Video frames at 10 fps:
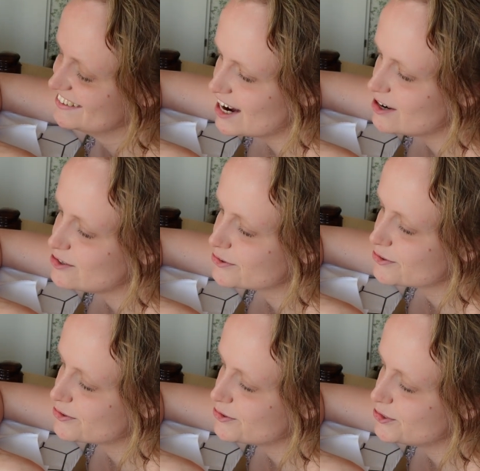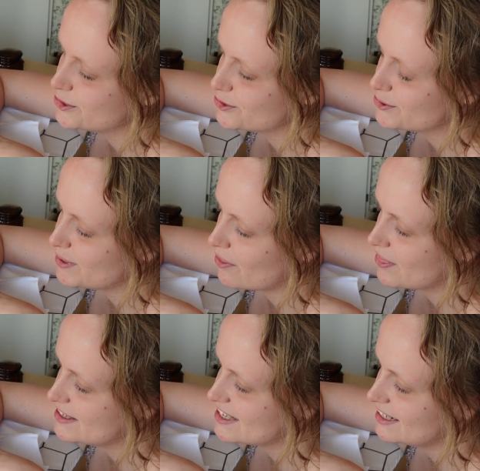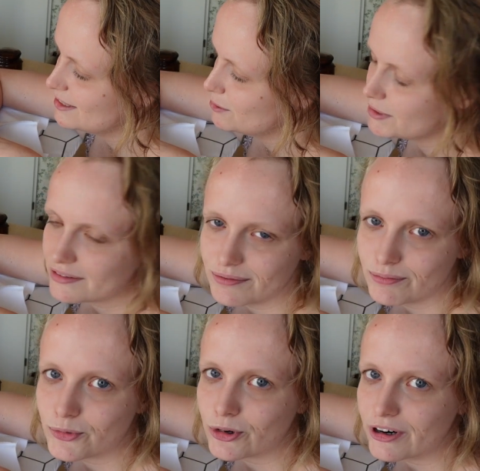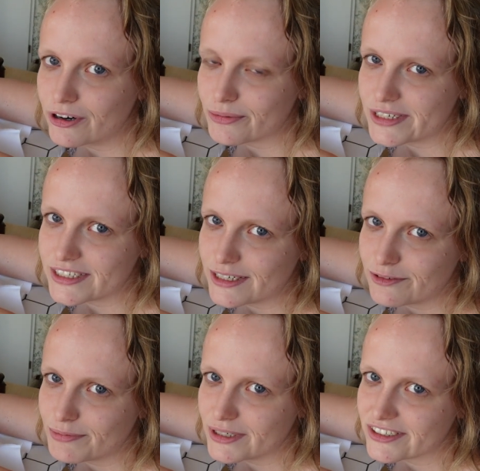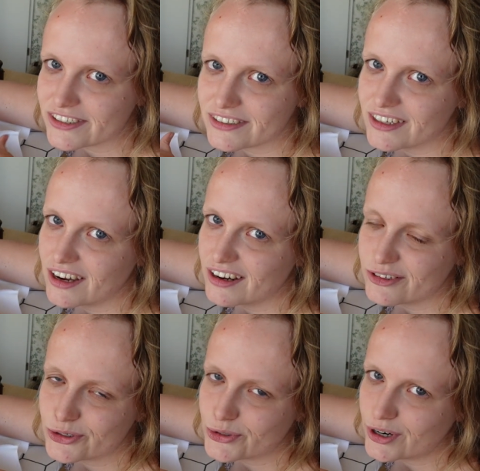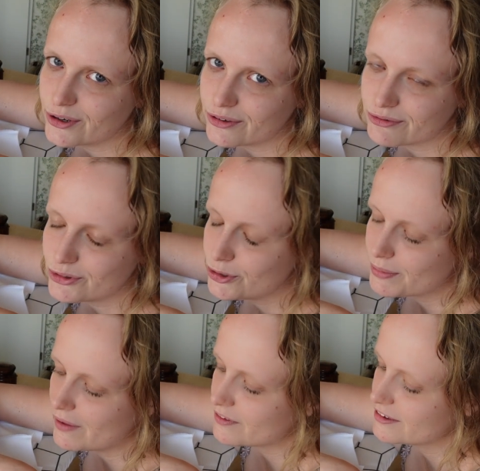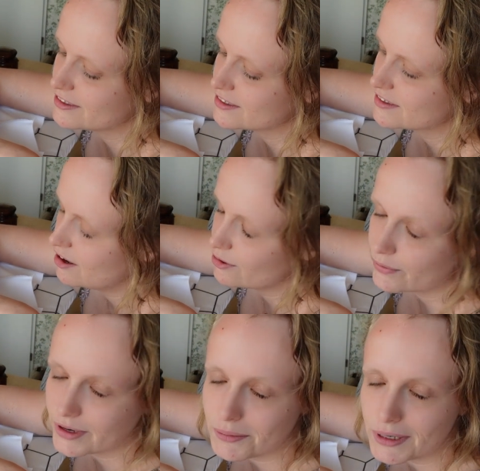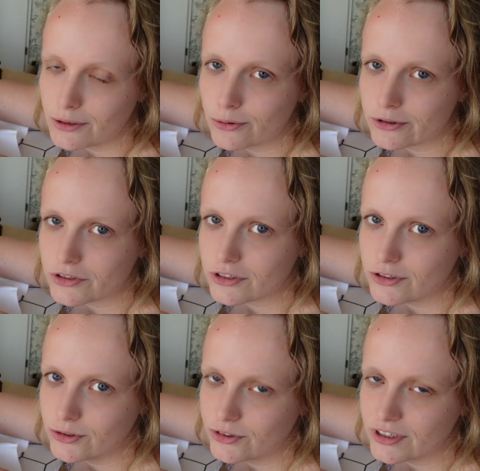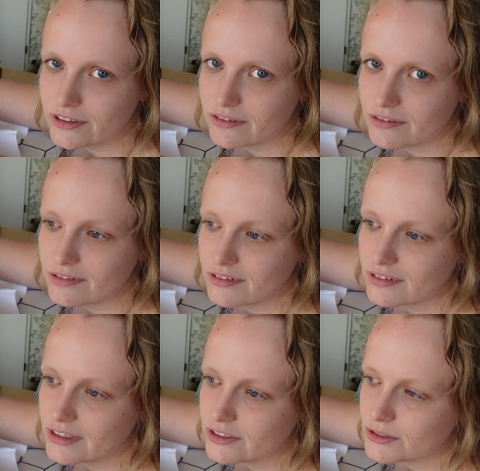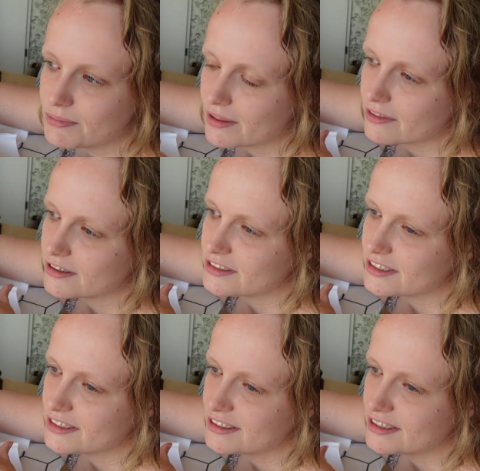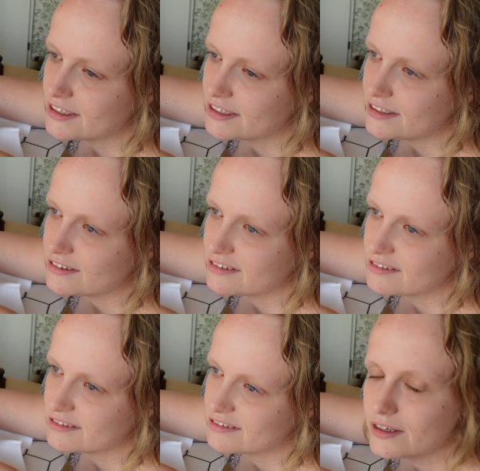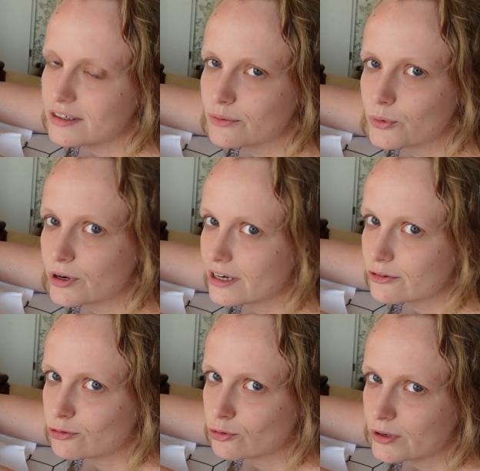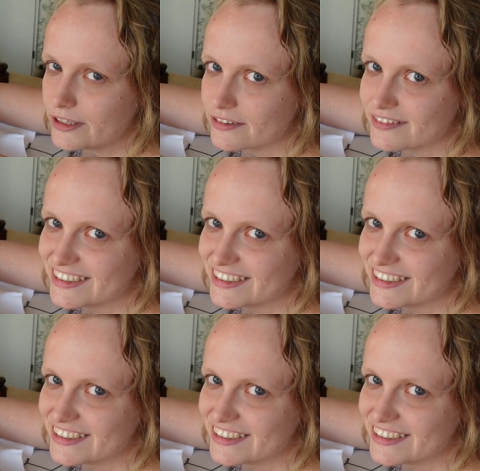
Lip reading: I just chose to make things a little bit more hard on myself because I like to try a new method. I already made a corset using this method and it didn't work out great.